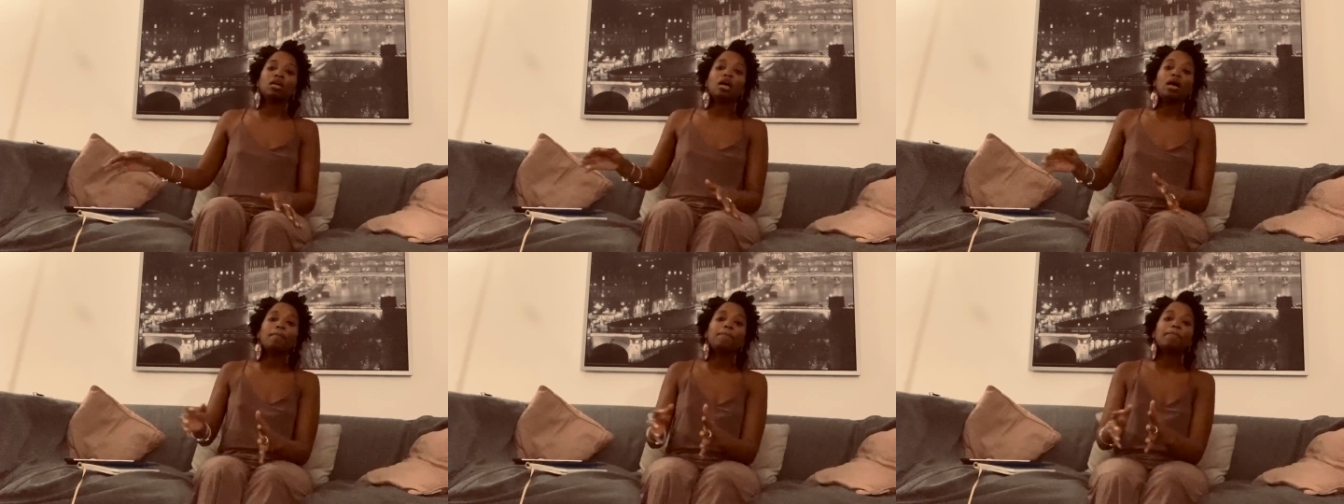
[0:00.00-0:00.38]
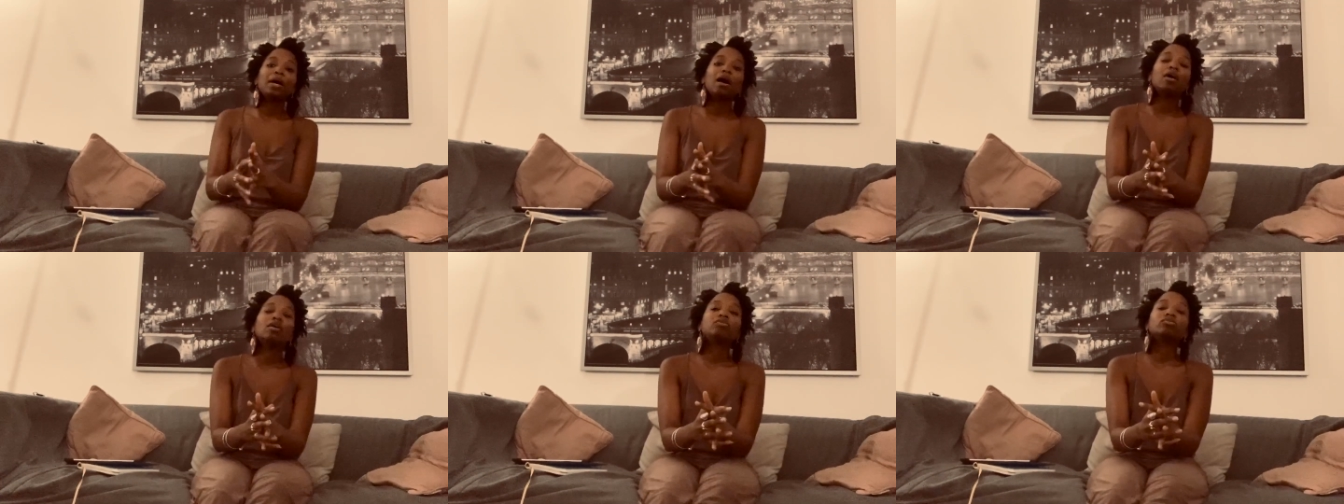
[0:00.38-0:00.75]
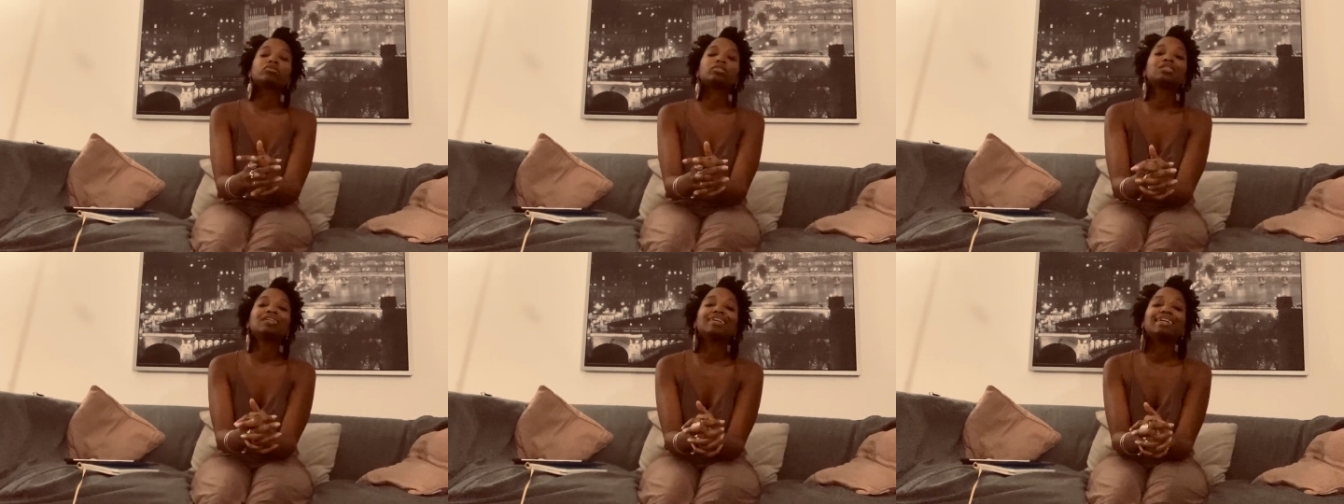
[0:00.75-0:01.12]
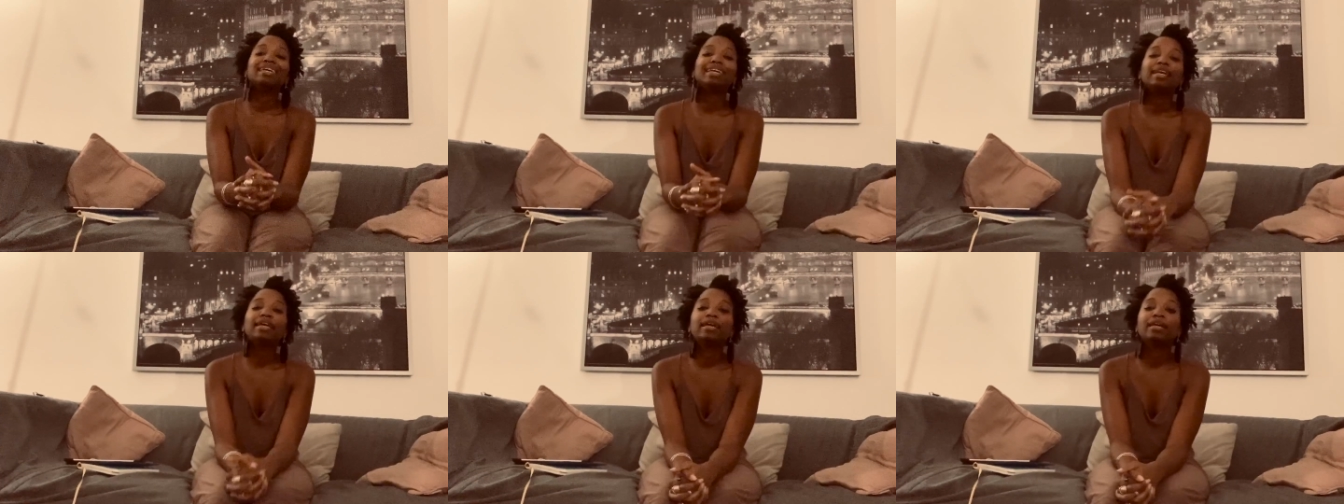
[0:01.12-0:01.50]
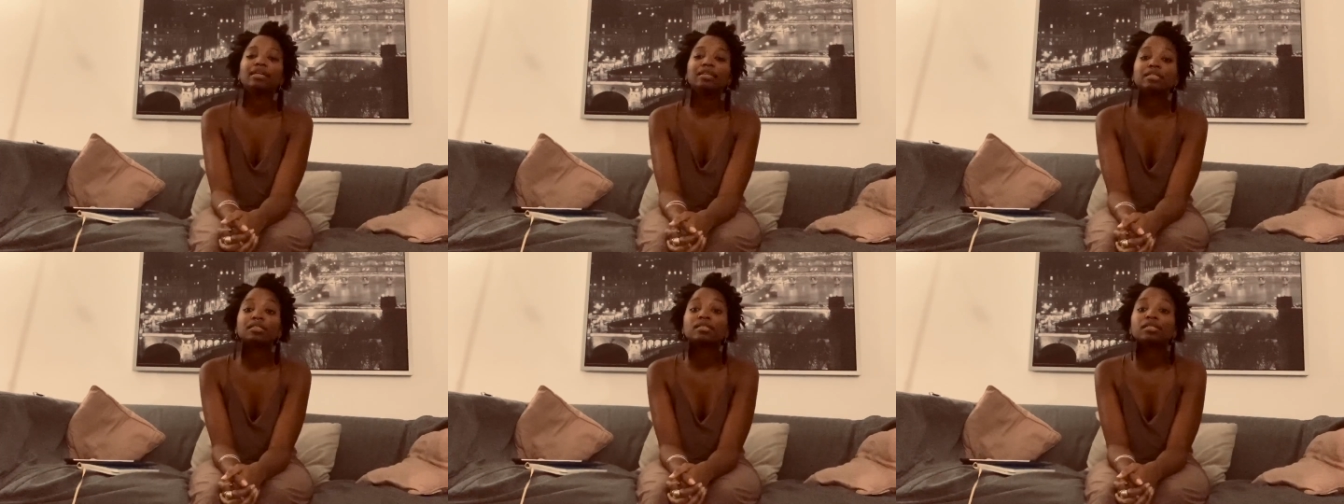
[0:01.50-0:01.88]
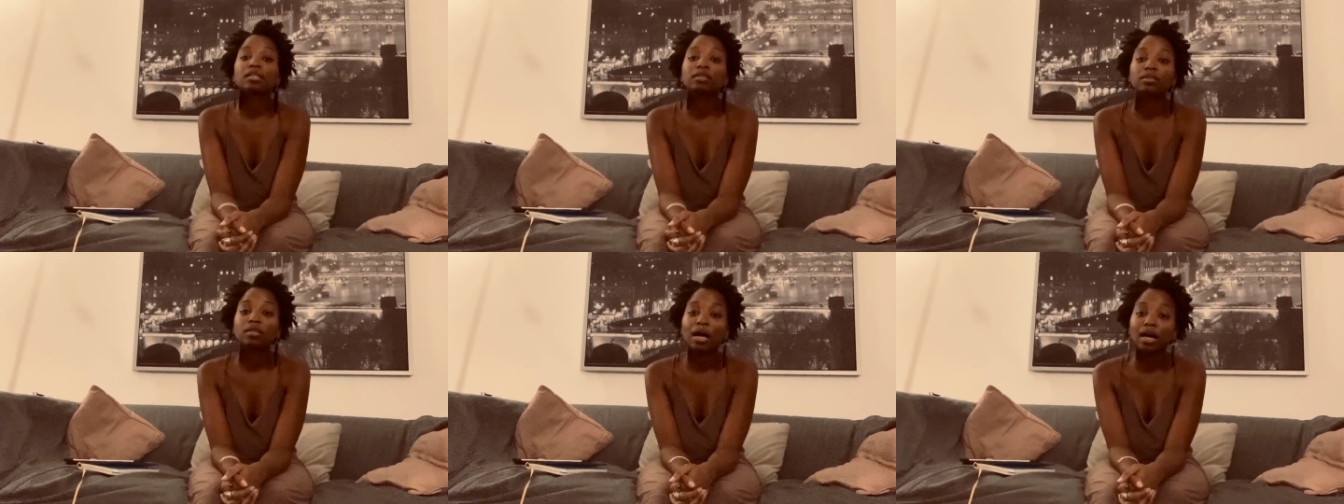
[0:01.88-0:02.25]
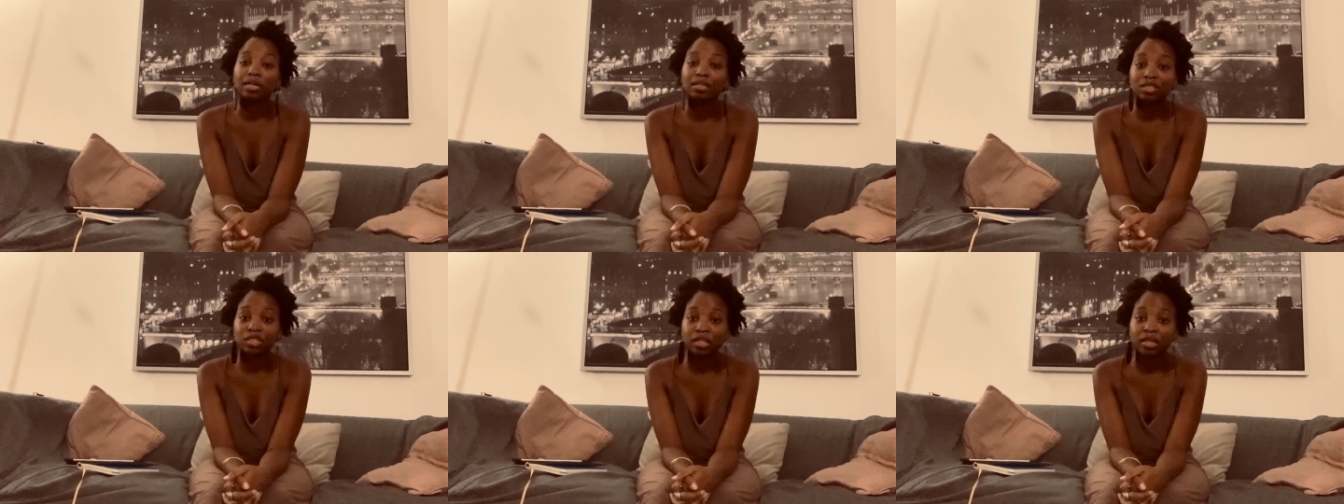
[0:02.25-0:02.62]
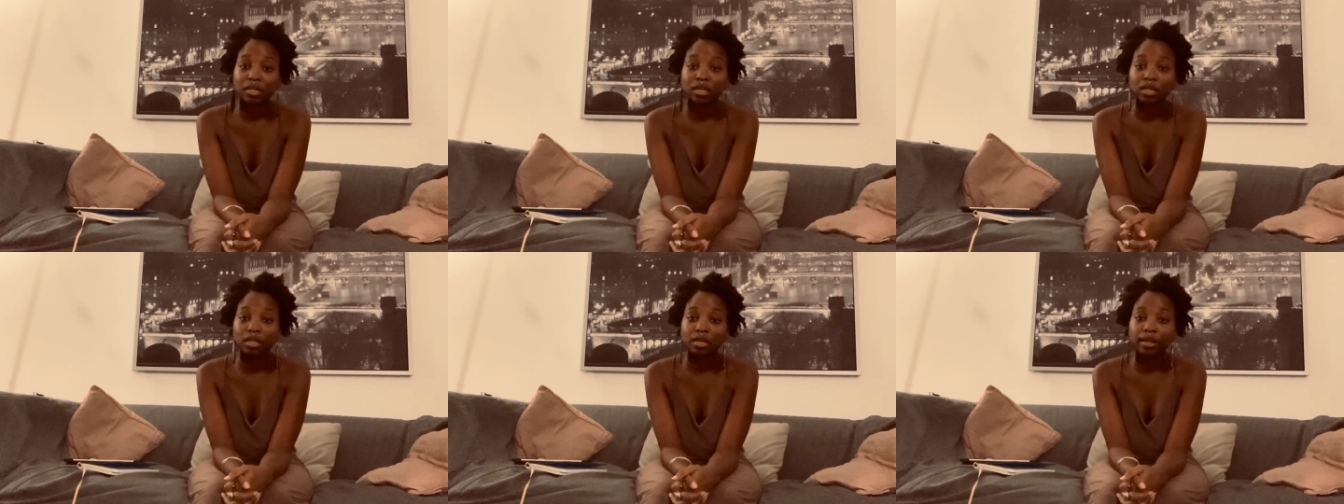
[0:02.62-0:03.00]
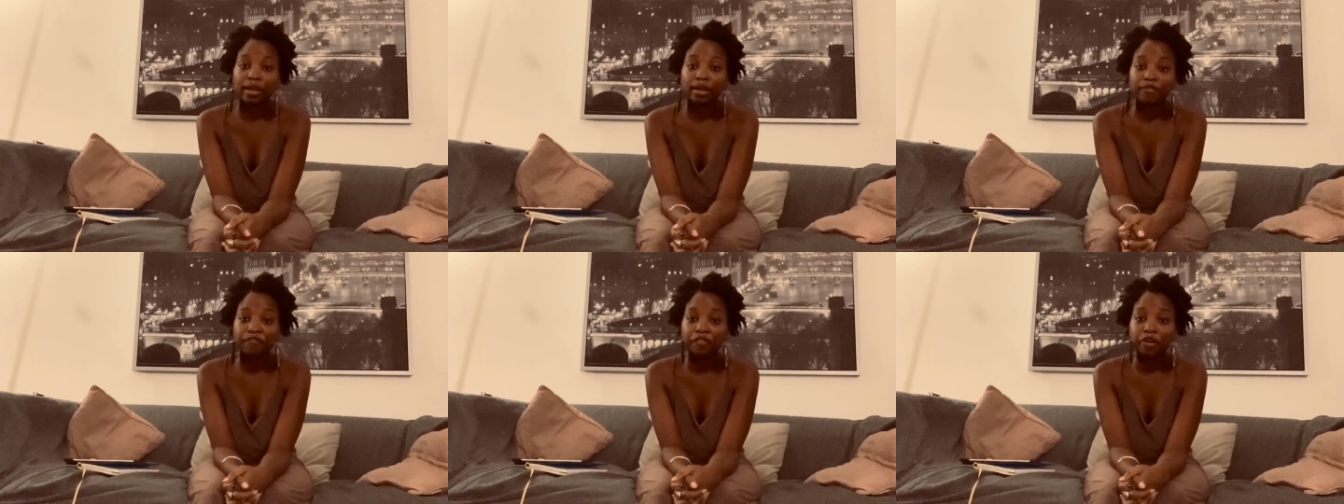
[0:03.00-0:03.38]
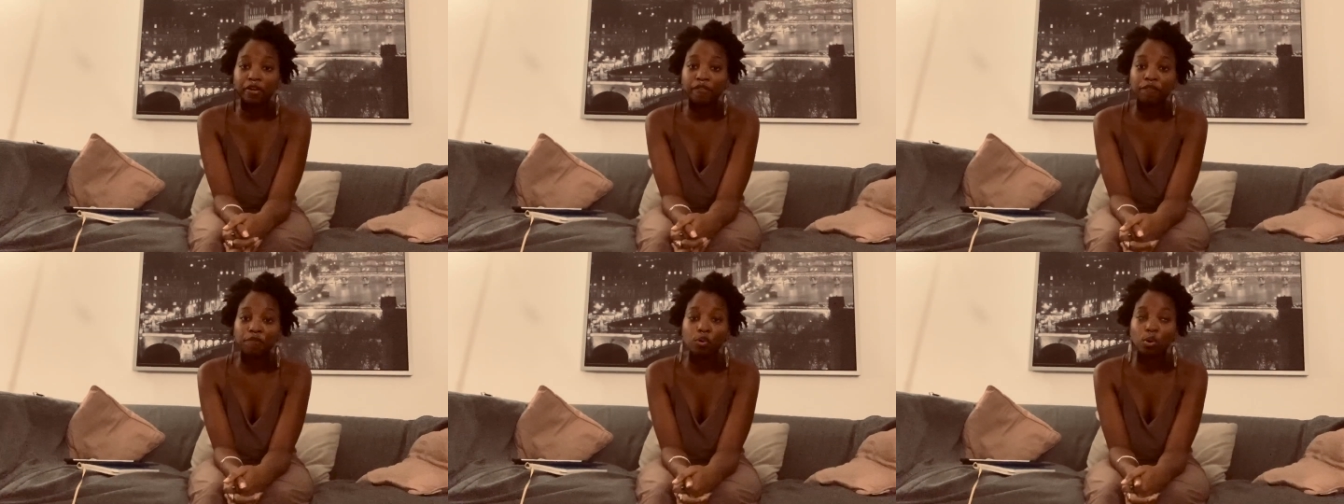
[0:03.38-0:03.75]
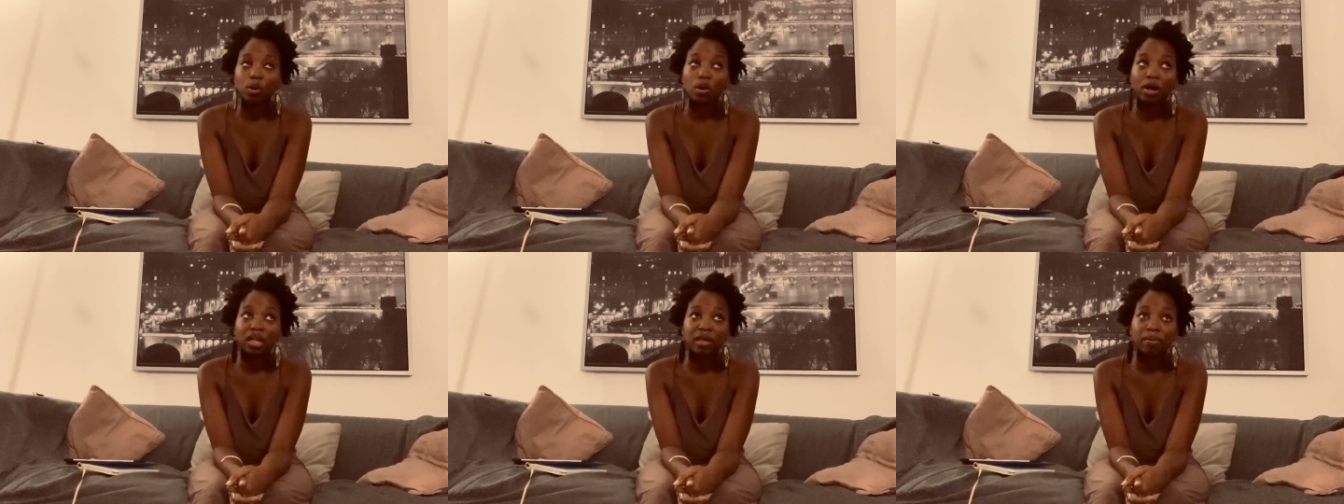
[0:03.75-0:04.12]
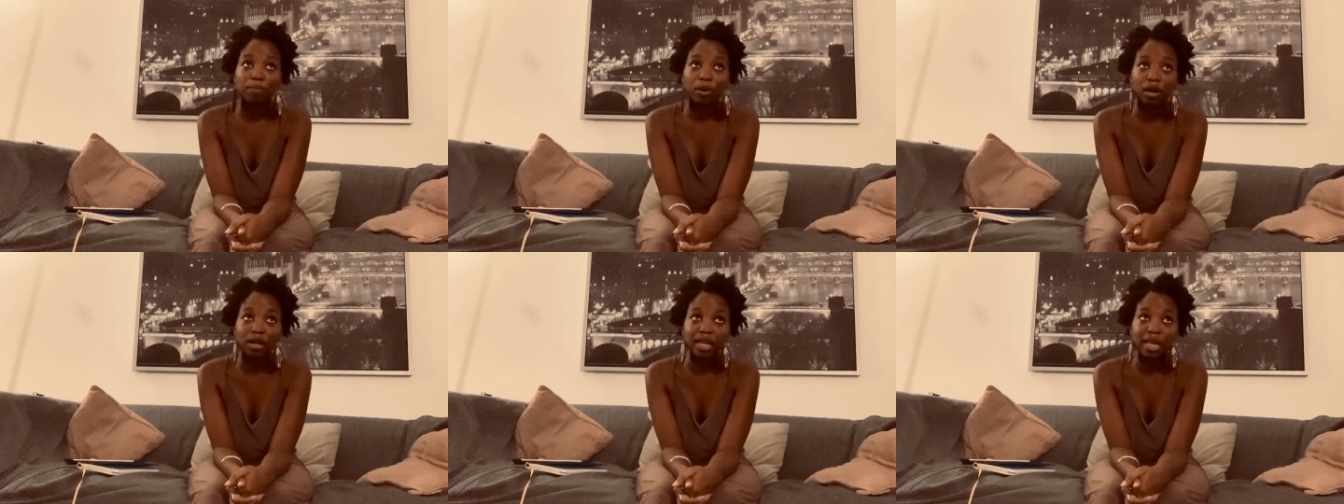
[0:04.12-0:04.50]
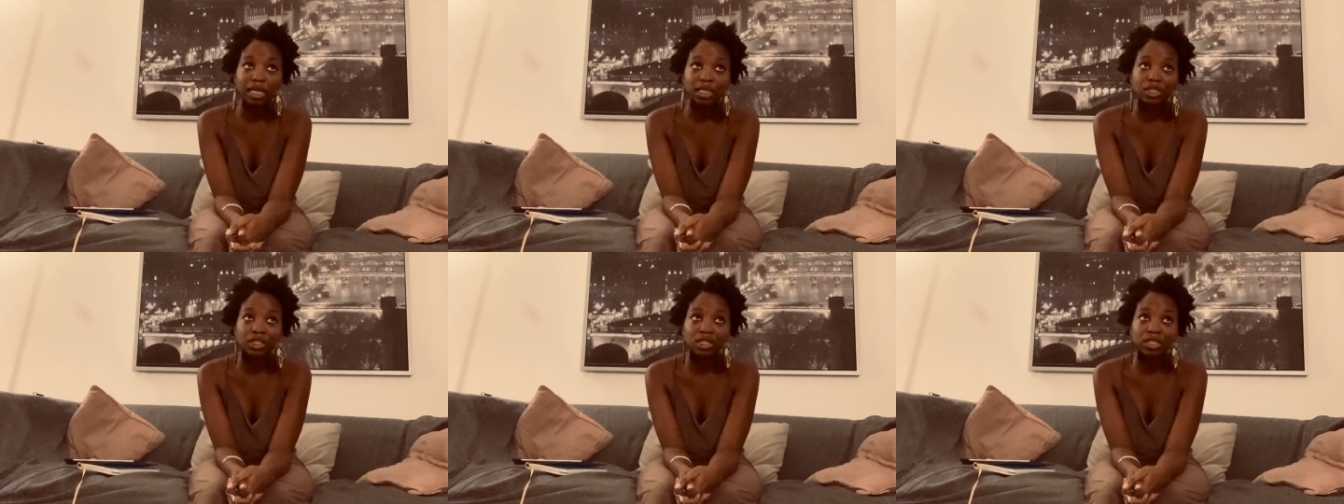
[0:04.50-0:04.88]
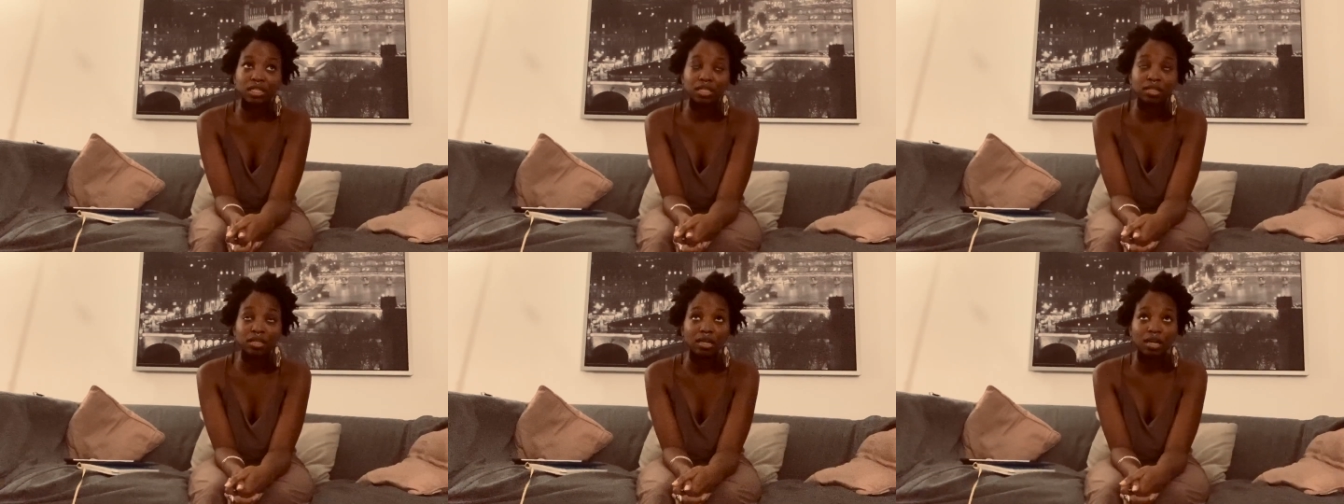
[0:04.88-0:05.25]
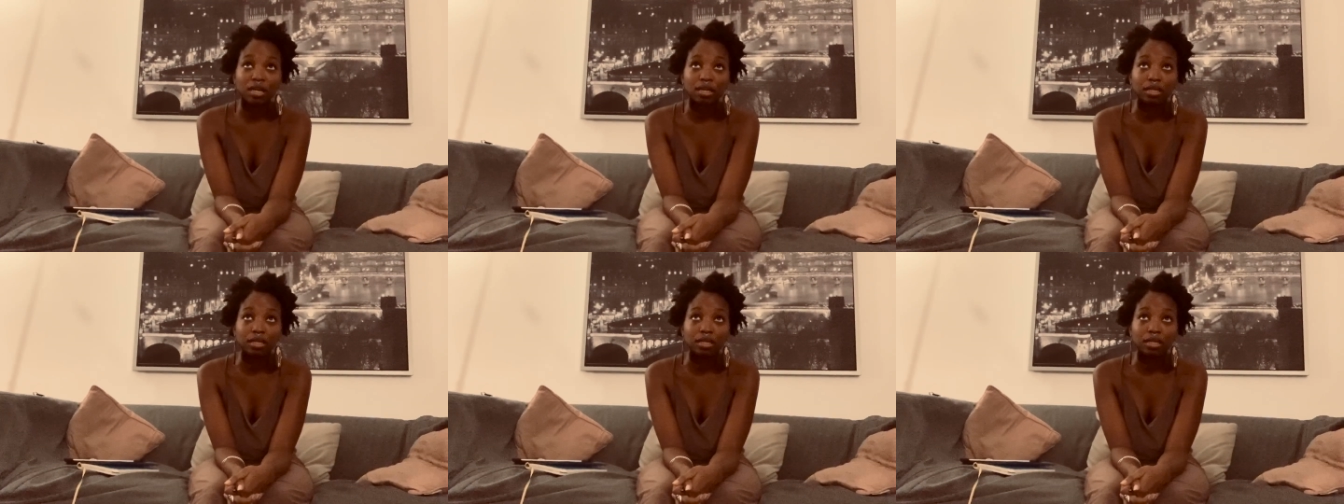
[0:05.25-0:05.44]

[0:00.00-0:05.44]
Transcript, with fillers: about is lodging and airfare for embarkation.